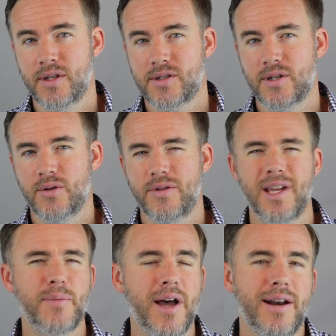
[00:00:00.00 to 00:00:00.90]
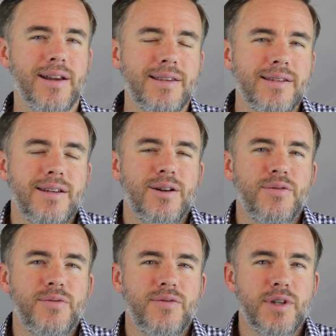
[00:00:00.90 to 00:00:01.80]
So think about it. It's, you know,
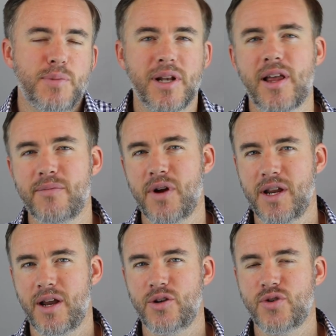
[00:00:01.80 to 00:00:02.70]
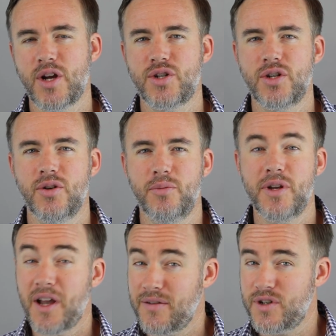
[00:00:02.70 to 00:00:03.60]
if you spend a lot of money on a dress shoe, it'd
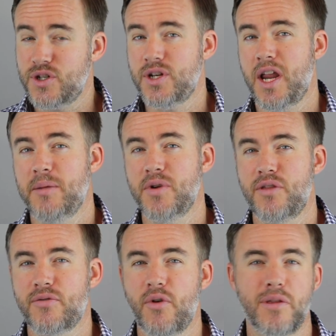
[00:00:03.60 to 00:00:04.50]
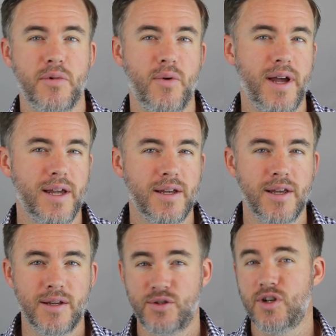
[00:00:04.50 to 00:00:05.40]
be kind of a shame to throw them away
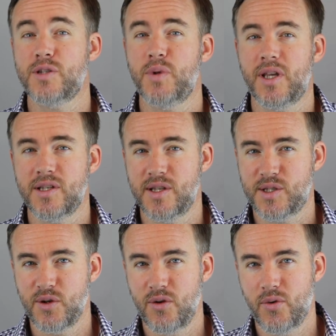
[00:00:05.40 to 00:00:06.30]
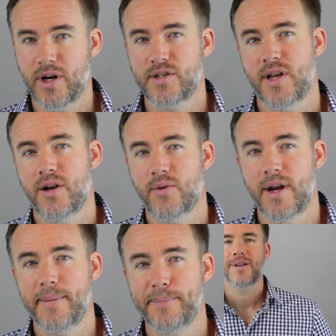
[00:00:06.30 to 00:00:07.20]
just because the sole wears out, right?